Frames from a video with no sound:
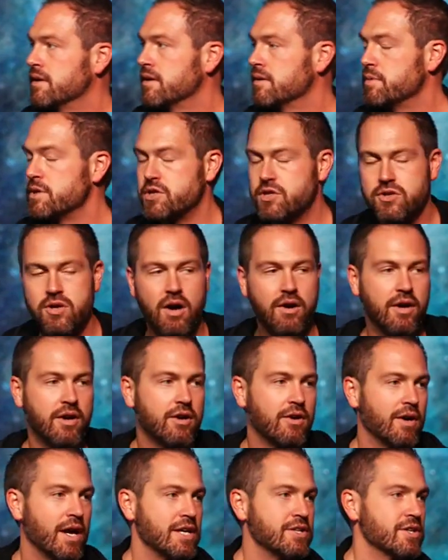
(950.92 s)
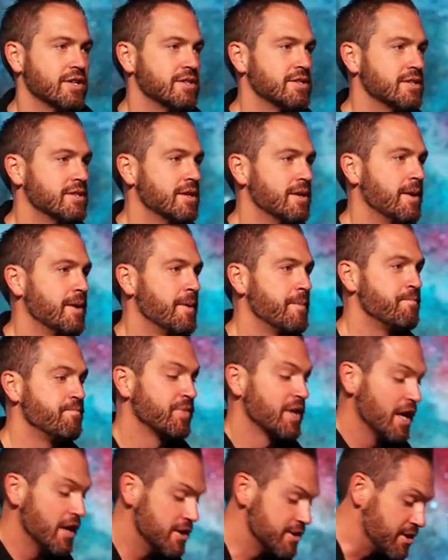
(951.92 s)
Be strong and courageous.
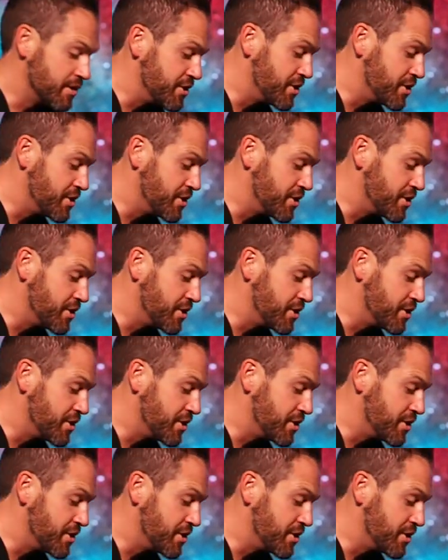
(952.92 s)
So